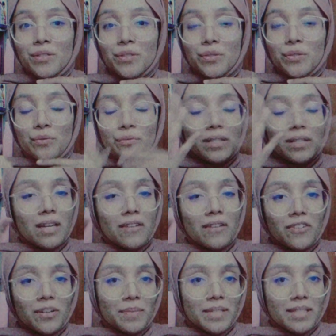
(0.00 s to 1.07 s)
to
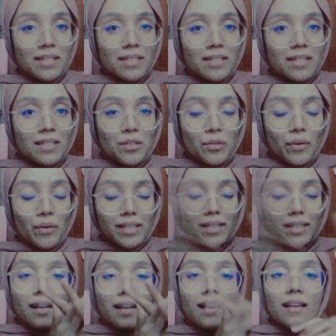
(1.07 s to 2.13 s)
whichever businesses you want.
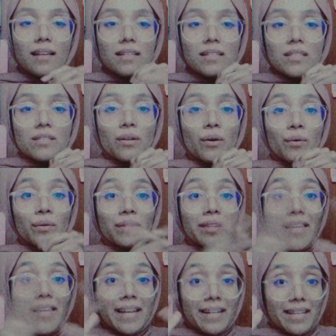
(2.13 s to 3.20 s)
So
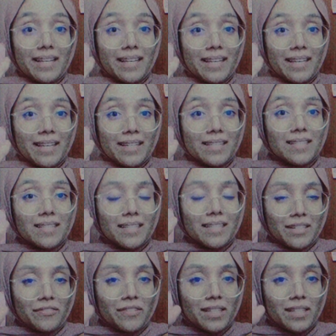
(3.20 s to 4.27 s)
that is the
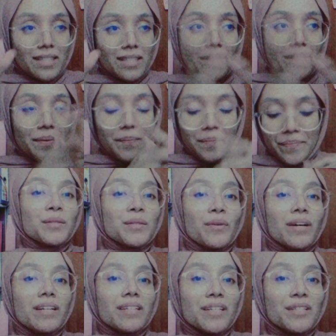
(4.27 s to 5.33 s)
difference. Third
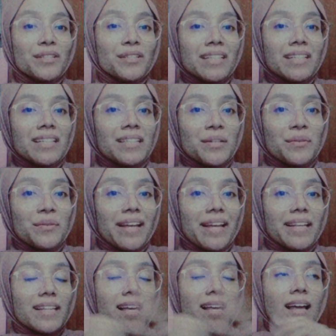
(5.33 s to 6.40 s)
one, utility rate.